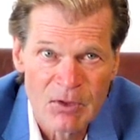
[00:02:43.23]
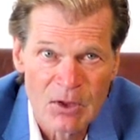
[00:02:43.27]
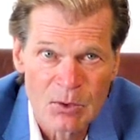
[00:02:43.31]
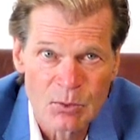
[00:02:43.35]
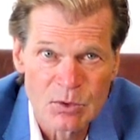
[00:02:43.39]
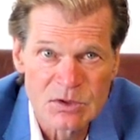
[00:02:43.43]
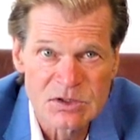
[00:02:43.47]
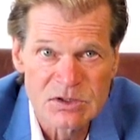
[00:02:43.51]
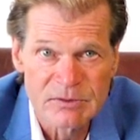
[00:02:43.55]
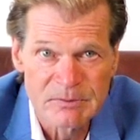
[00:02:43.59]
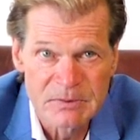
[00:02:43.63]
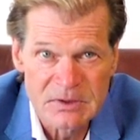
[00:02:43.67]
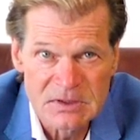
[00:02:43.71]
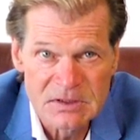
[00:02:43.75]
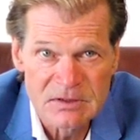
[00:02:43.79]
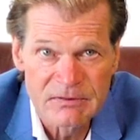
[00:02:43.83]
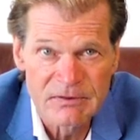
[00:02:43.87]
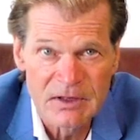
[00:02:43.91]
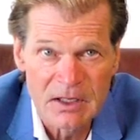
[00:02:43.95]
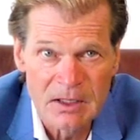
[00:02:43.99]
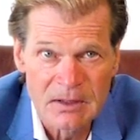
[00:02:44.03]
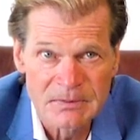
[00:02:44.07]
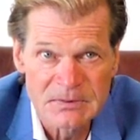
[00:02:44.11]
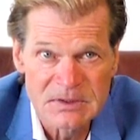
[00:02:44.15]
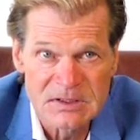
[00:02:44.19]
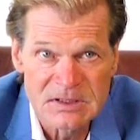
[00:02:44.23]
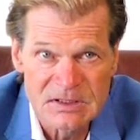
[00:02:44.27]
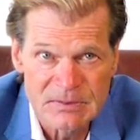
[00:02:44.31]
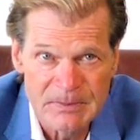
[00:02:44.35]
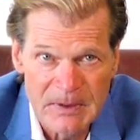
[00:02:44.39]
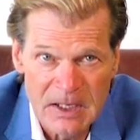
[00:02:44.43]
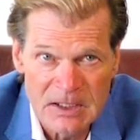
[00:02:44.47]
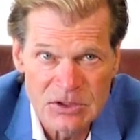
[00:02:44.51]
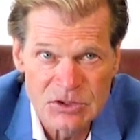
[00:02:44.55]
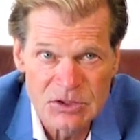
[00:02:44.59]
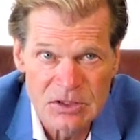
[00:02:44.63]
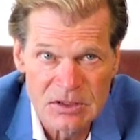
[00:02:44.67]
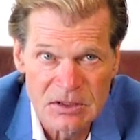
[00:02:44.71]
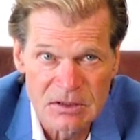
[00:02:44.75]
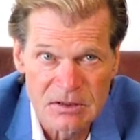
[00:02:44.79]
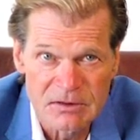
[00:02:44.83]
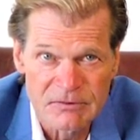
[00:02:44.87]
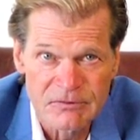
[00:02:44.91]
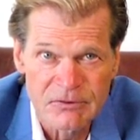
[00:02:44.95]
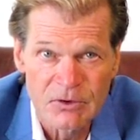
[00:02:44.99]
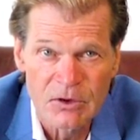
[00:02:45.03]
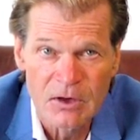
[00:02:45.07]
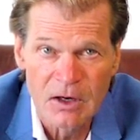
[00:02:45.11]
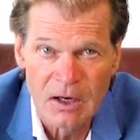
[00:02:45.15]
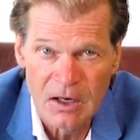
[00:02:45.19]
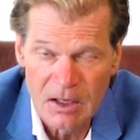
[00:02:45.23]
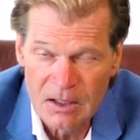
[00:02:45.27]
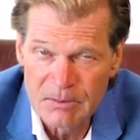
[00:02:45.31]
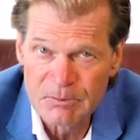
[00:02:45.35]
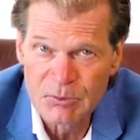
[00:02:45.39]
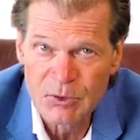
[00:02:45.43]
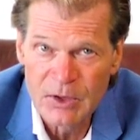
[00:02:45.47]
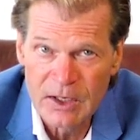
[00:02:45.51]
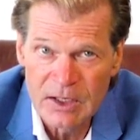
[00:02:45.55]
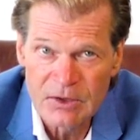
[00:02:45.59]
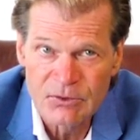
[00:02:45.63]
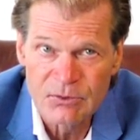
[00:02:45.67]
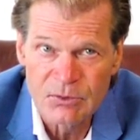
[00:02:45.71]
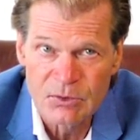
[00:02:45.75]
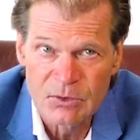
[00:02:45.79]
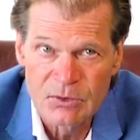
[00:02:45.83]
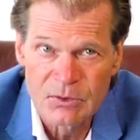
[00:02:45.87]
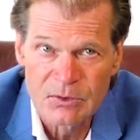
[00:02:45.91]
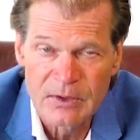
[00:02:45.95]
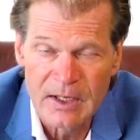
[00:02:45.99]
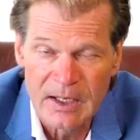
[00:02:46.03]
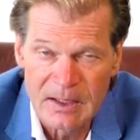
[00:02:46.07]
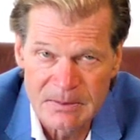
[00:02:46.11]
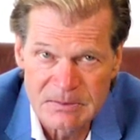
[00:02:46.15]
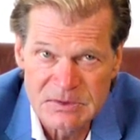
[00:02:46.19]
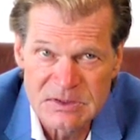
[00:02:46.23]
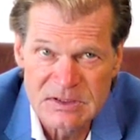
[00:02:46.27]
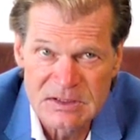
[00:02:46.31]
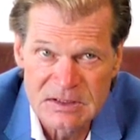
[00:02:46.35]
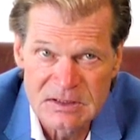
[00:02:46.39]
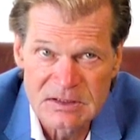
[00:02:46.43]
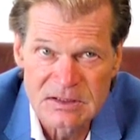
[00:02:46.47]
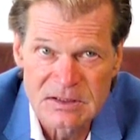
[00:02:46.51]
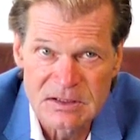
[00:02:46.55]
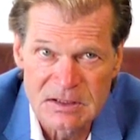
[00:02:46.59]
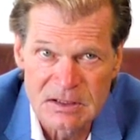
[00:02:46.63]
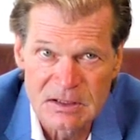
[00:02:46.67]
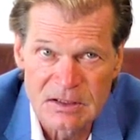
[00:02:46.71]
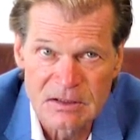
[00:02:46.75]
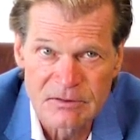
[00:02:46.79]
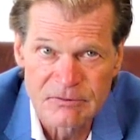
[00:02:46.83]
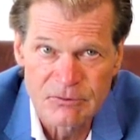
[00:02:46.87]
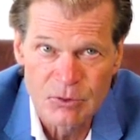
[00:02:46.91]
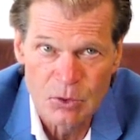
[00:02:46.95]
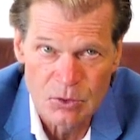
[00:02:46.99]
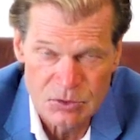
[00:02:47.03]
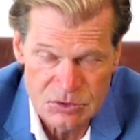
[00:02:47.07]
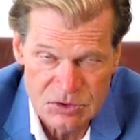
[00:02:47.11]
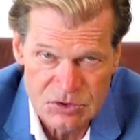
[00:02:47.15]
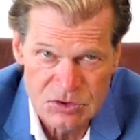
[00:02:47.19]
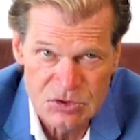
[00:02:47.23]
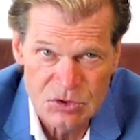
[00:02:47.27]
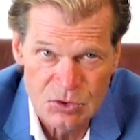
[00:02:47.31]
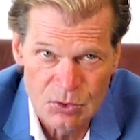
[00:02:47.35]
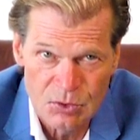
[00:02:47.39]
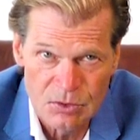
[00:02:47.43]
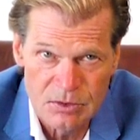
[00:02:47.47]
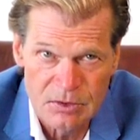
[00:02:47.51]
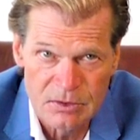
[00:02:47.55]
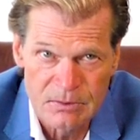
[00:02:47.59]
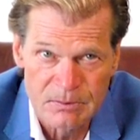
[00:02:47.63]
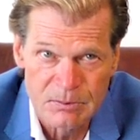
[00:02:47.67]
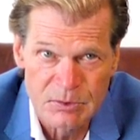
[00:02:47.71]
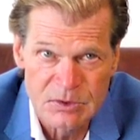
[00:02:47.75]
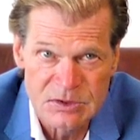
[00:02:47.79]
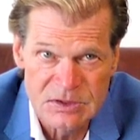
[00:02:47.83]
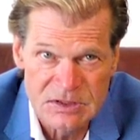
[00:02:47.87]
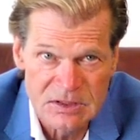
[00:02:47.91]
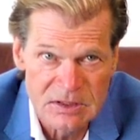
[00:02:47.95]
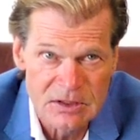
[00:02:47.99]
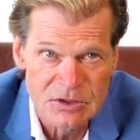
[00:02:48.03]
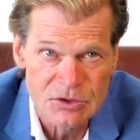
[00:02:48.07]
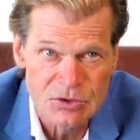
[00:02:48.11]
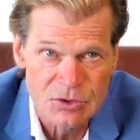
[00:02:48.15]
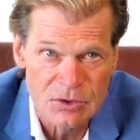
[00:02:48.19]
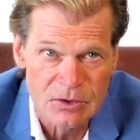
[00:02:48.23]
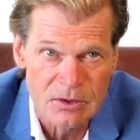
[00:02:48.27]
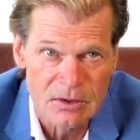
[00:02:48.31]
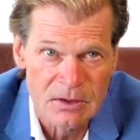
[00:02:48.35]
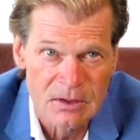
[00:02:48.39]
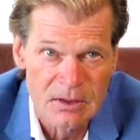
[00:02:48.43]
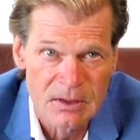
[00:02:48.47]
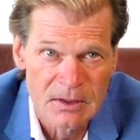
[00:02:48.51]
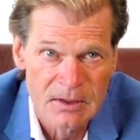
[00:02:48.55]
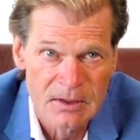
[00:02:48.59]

which have been developed especially for our breakthrough MCD frozen shoulder procedure.